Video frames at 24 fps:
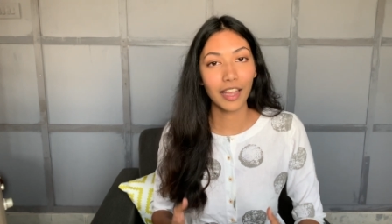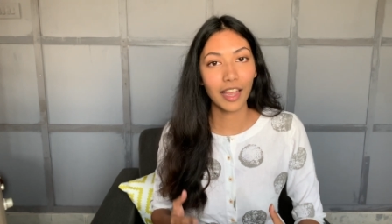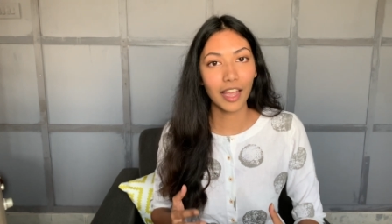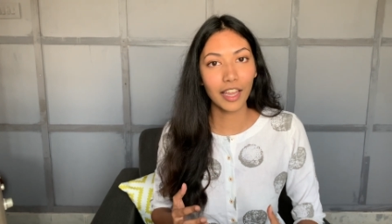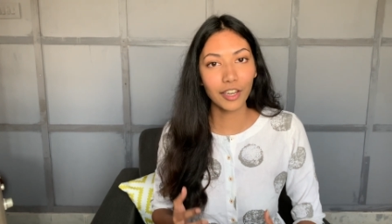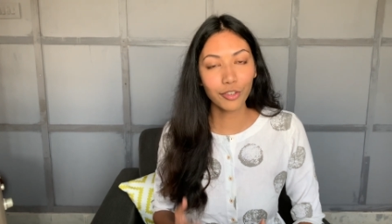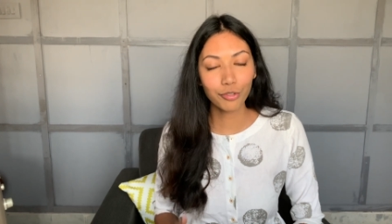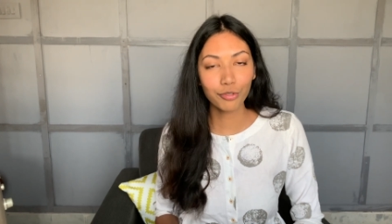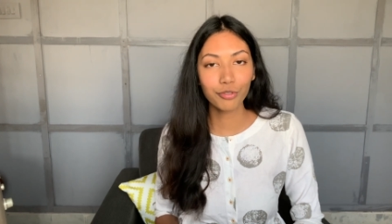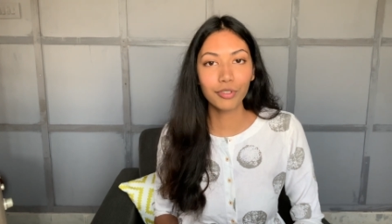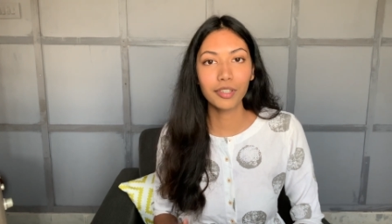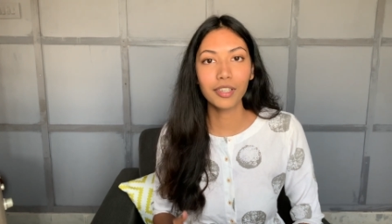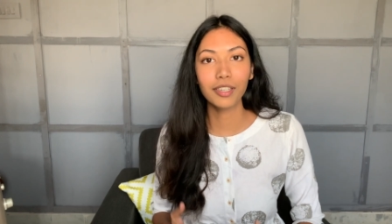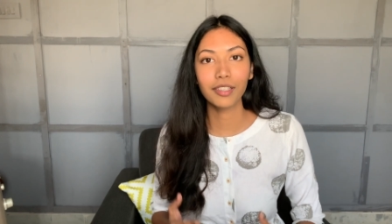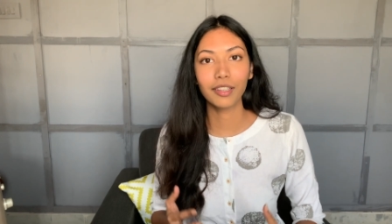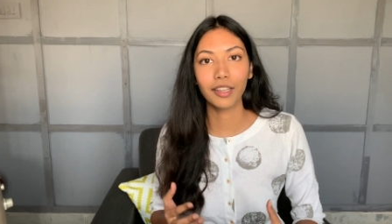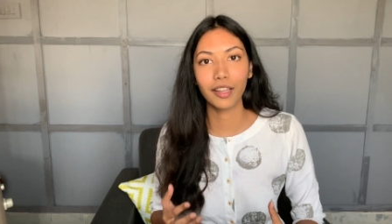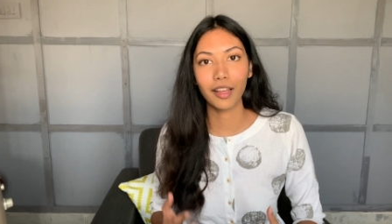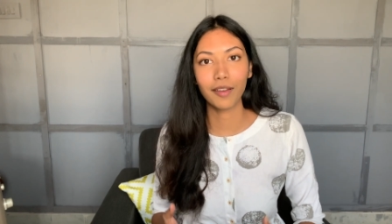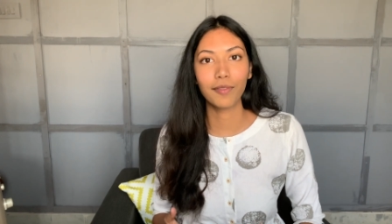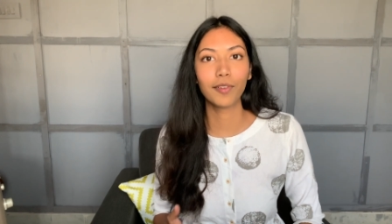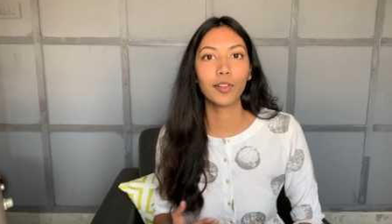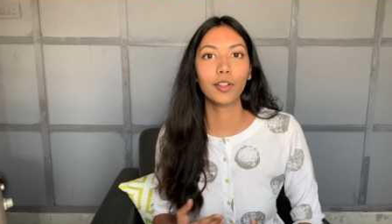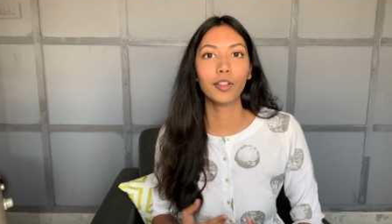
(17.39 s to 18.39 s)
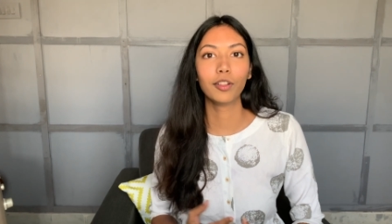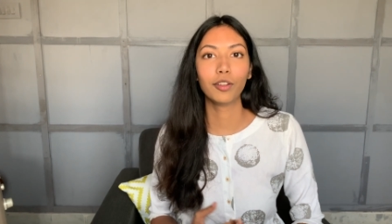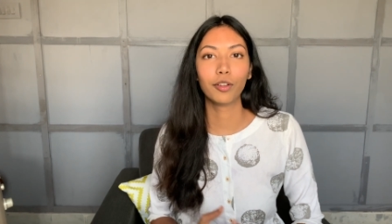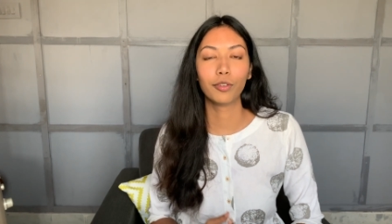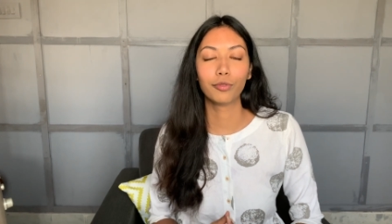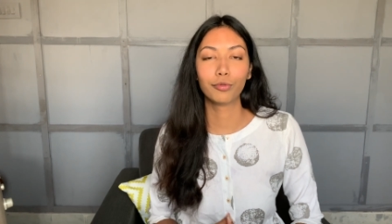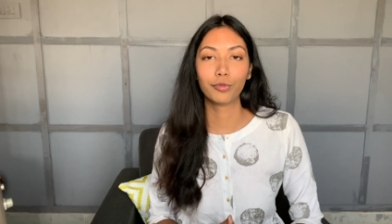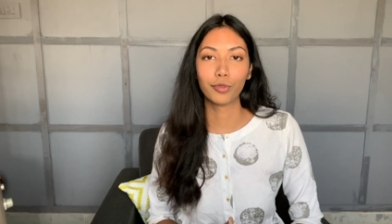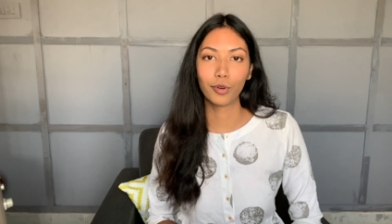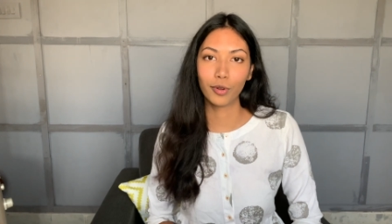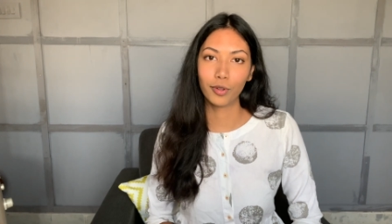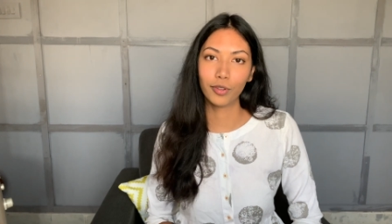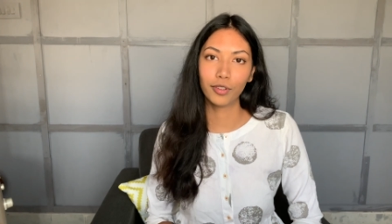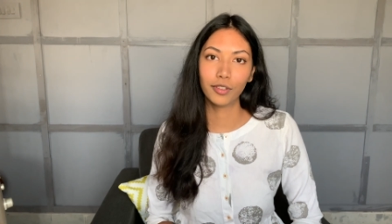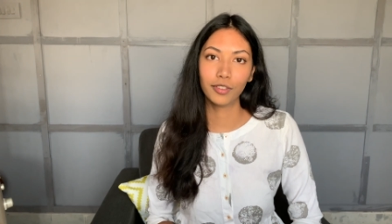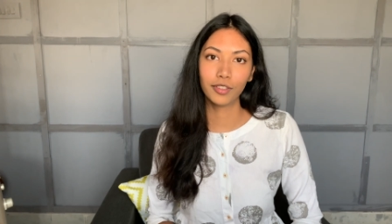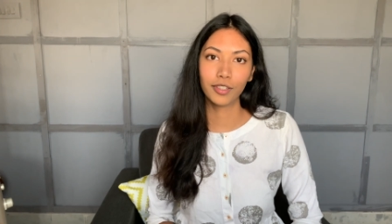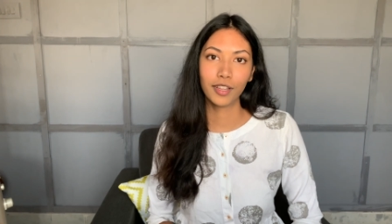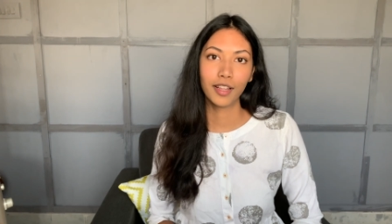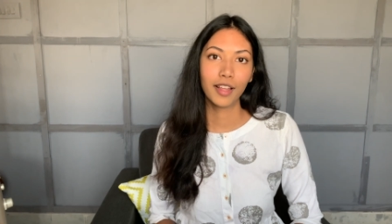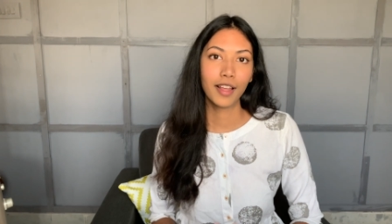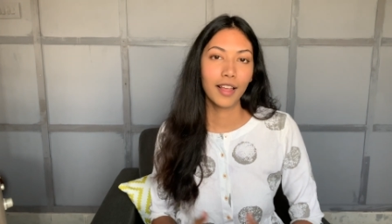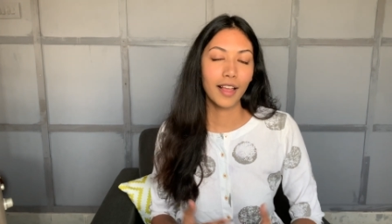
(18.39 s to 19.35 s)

entry level role